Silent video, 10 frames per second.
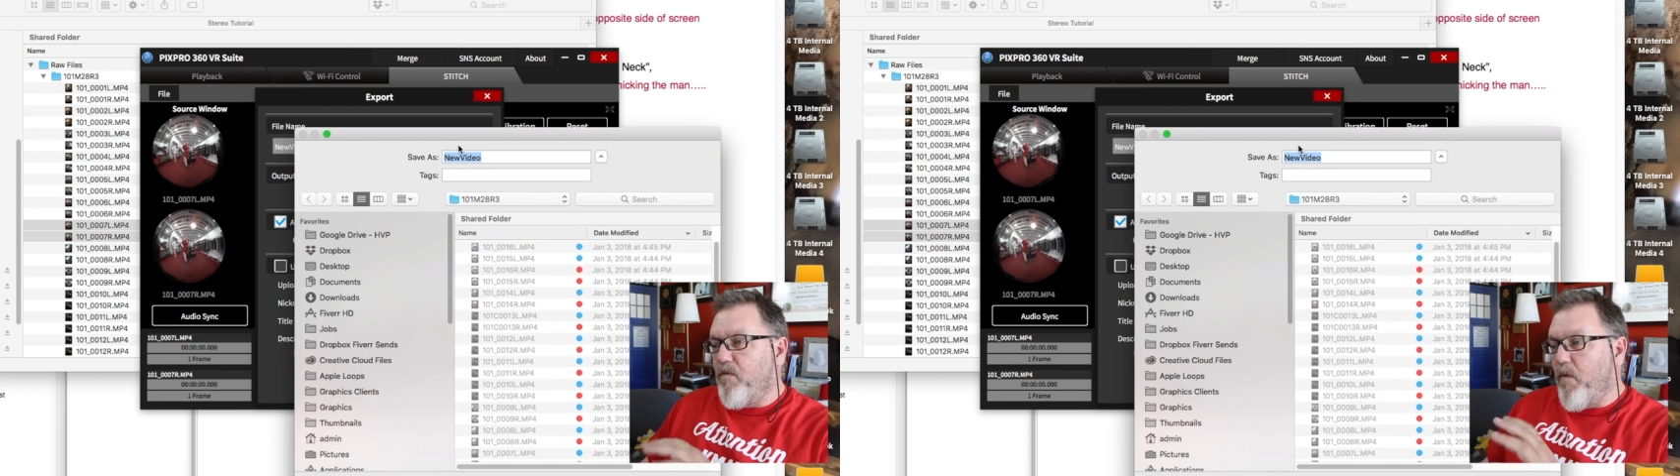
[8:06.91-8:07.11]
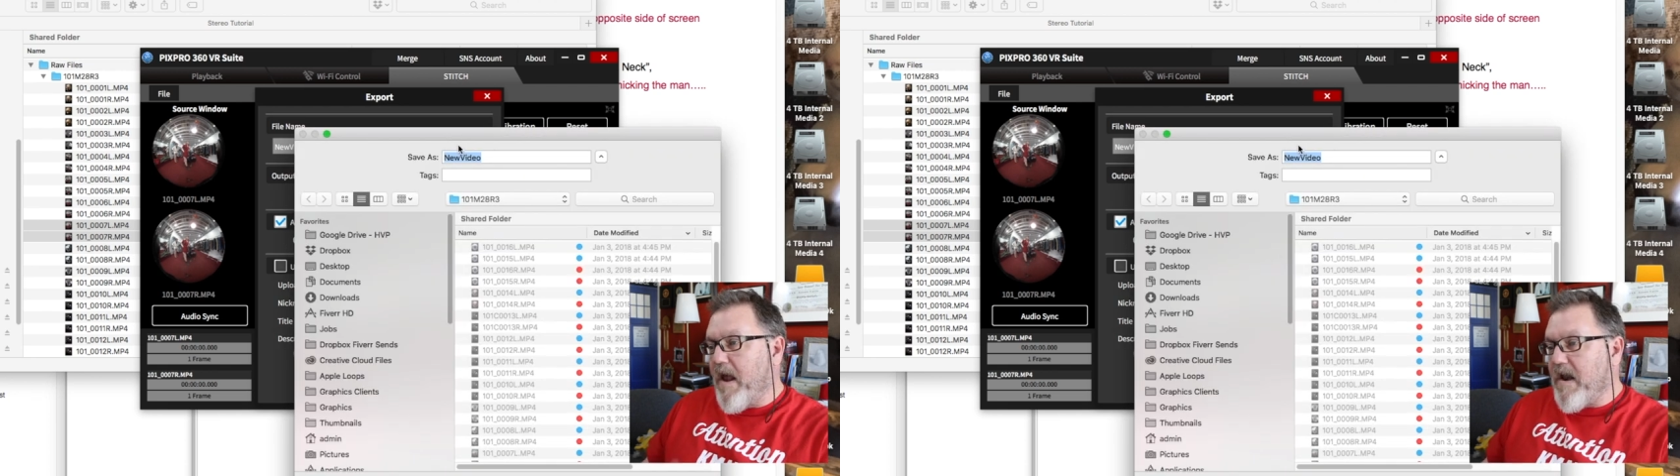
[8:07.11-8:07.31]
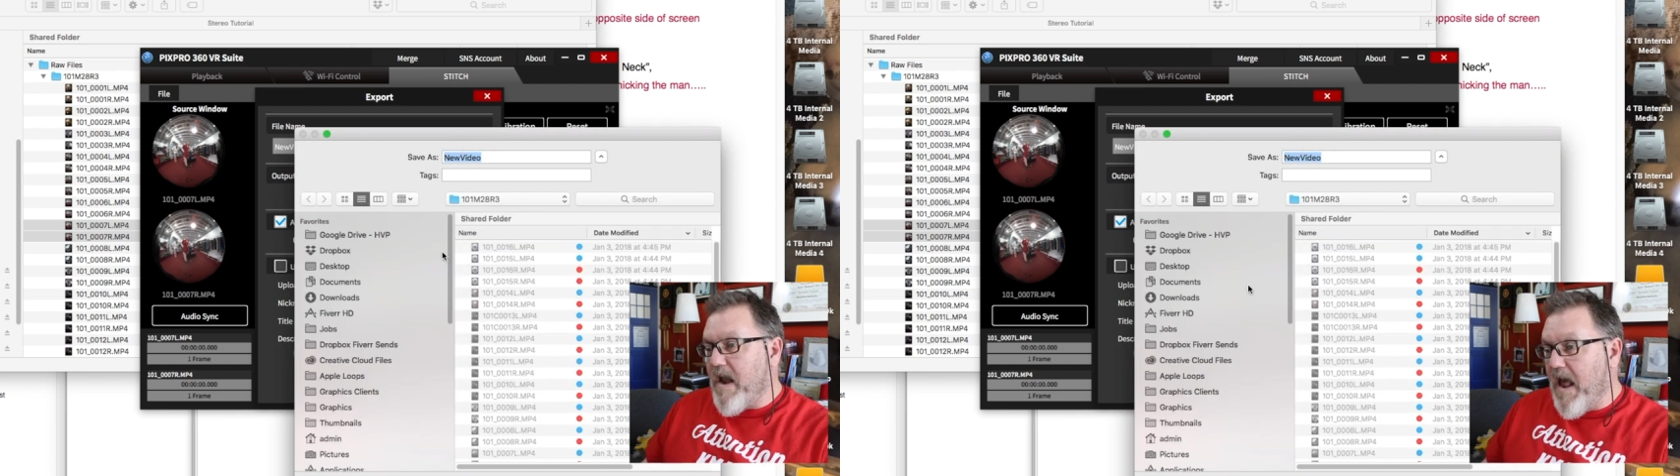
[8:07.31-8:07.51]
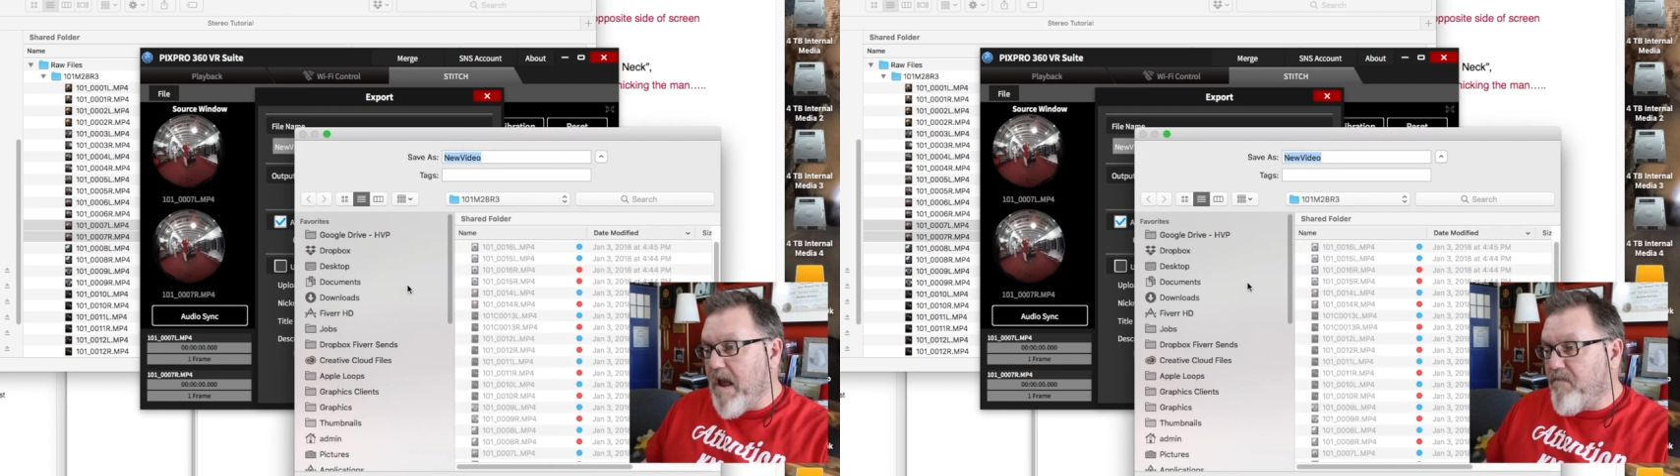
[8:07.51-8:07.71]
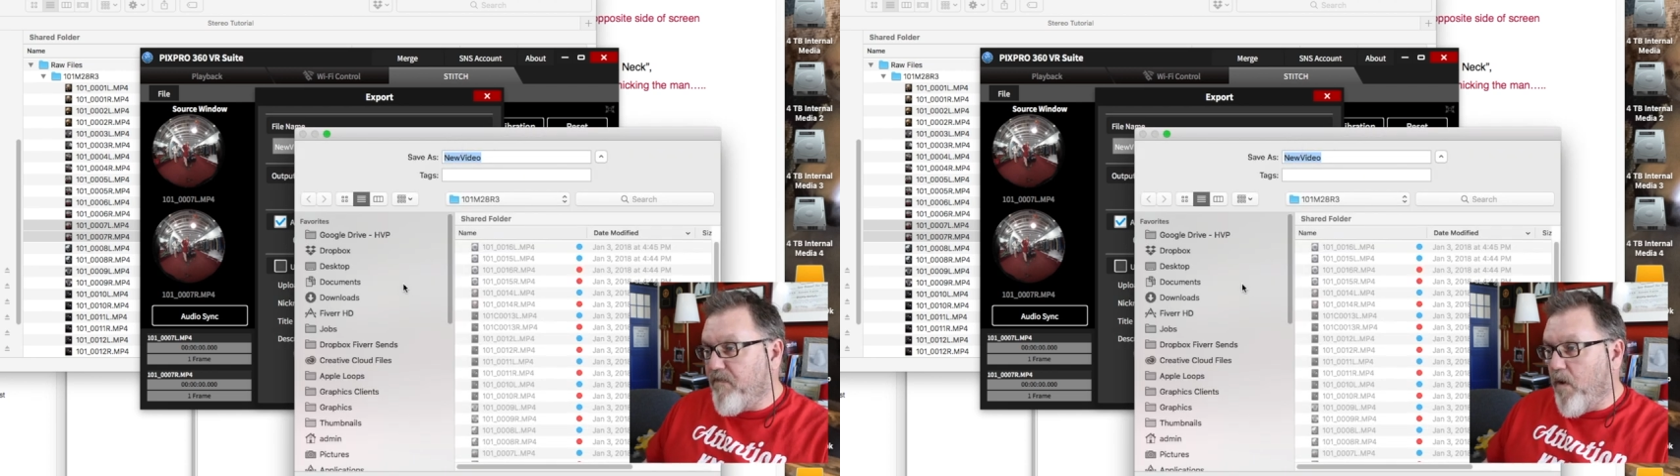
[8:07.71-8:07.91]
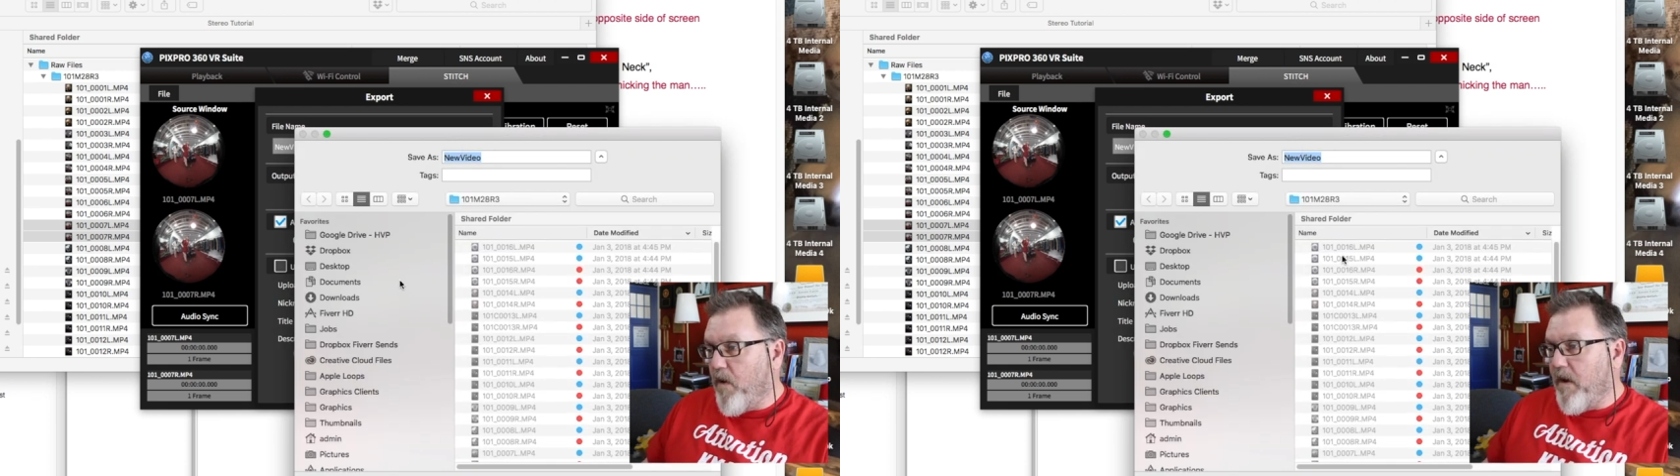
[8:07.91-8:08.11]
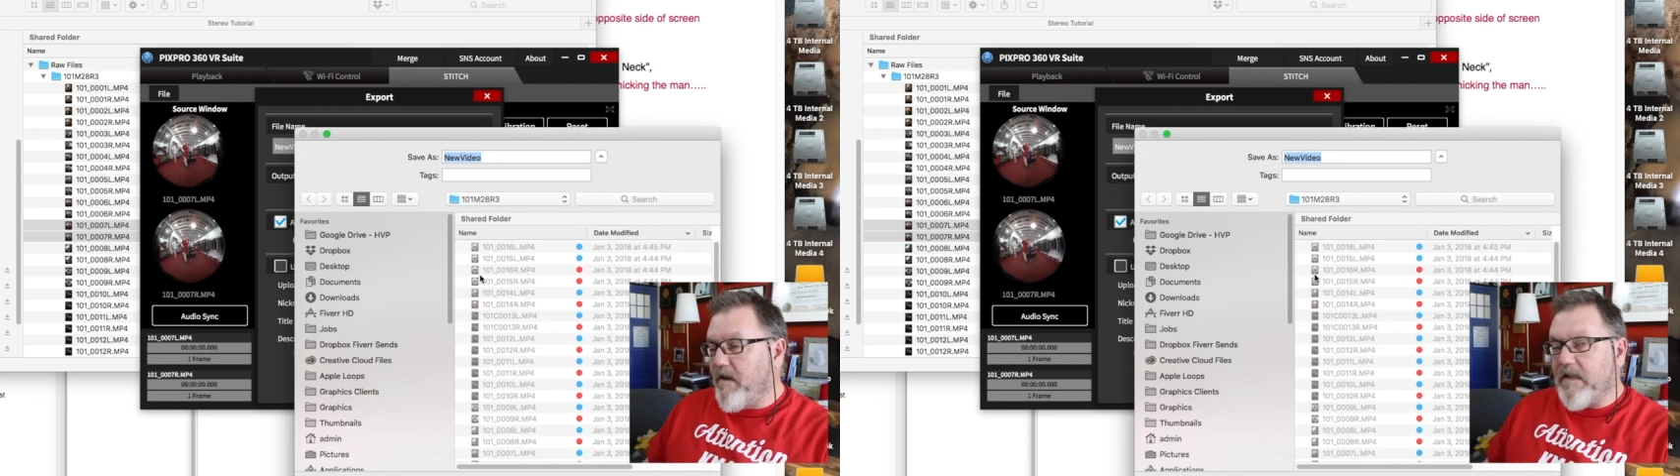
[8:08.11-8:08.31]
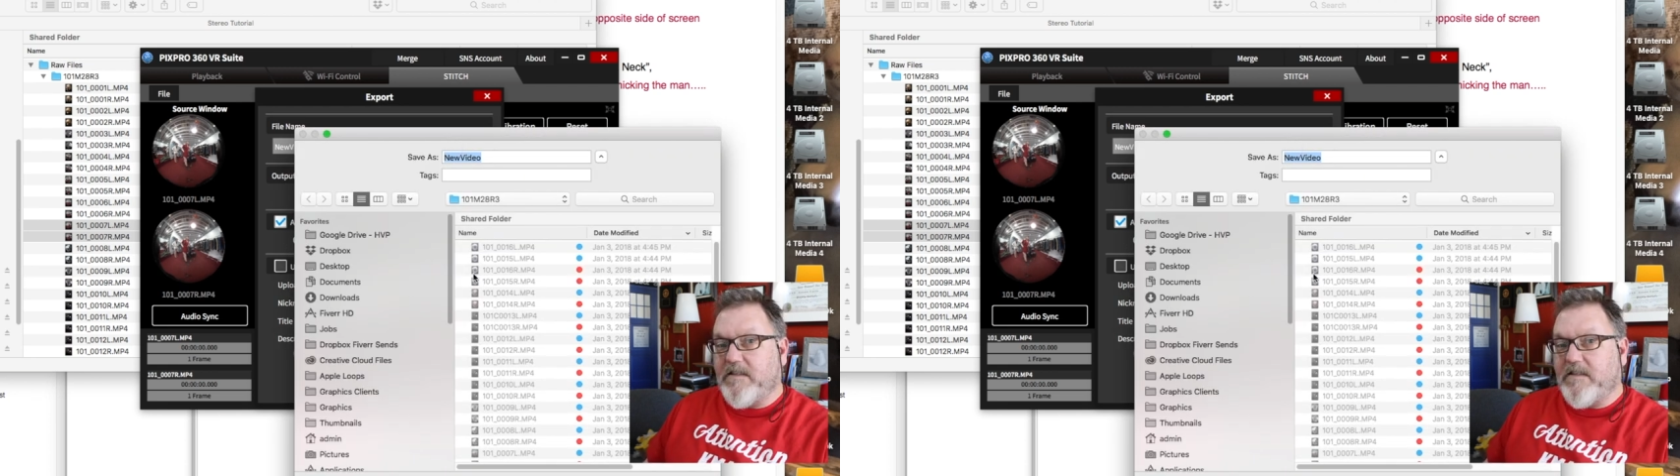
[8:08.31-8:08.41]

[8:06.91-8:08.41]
write a name for it,